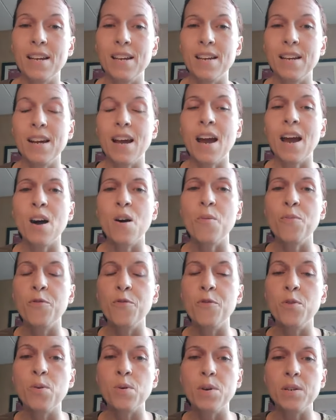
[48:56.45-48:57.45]
and
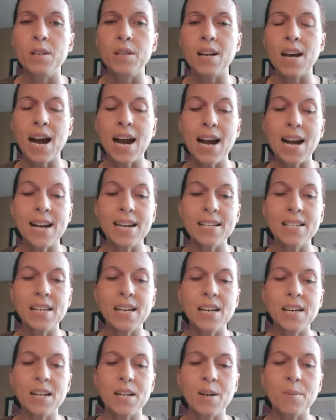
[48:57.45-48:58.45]
helpful and kind
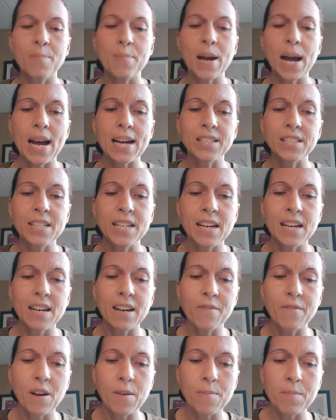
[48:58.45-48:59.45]
and compassionate
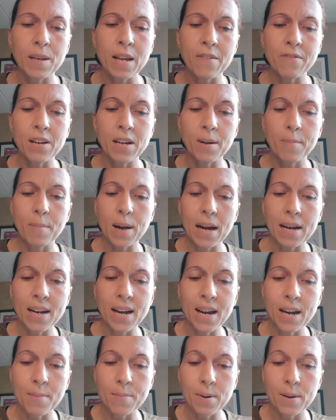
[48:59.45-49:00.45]
if I'm loving my
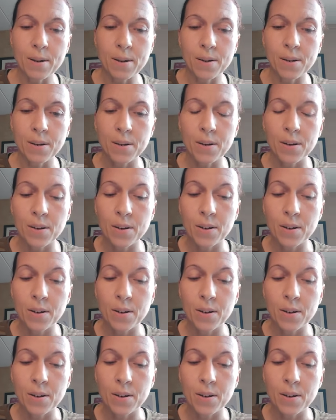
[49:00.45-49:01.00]
neighbor.